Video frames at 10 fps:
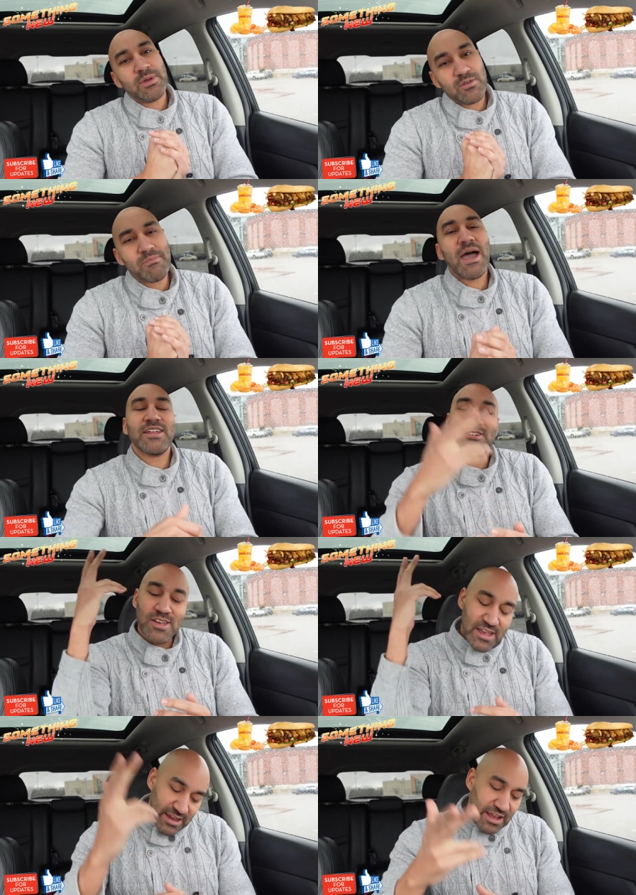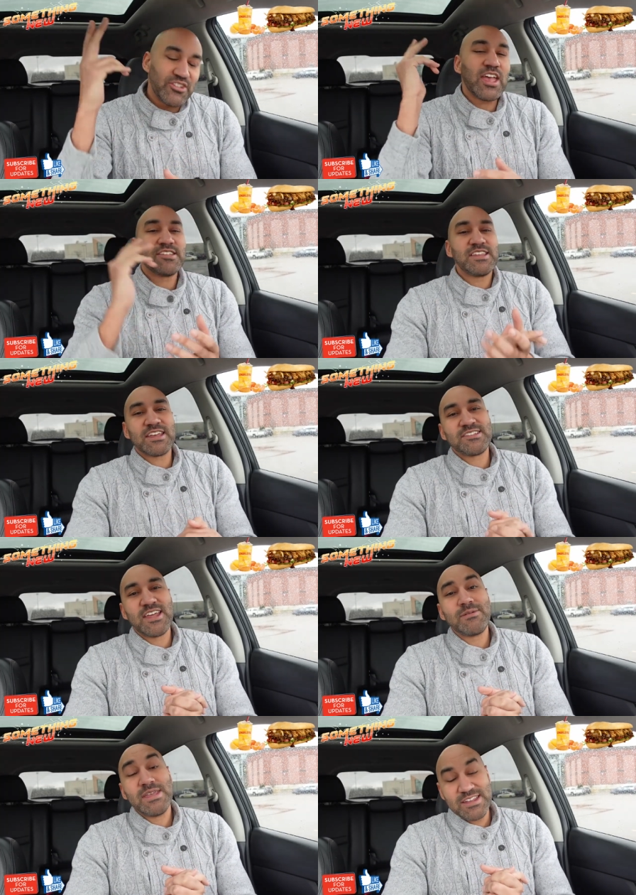bell reminder. Catch you guys next
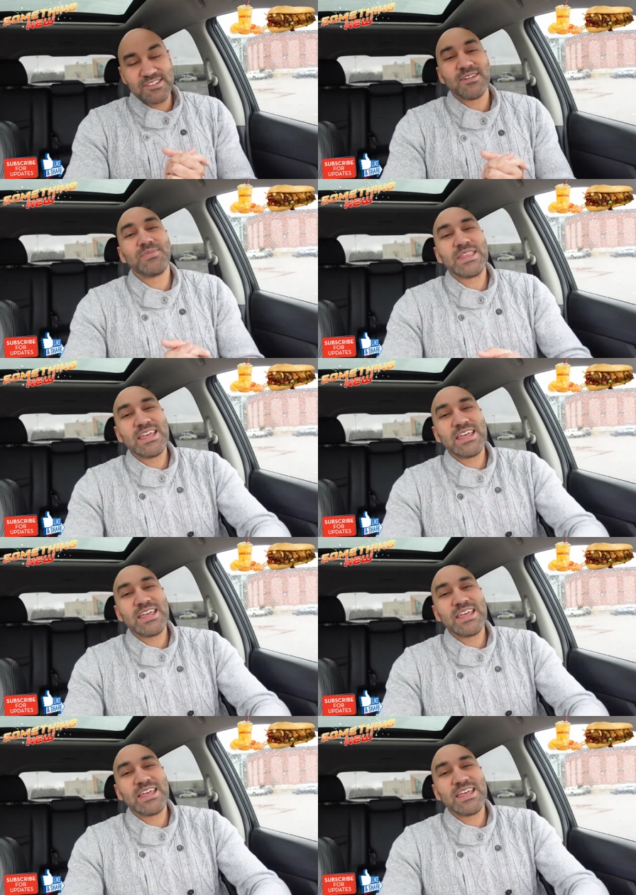time eating something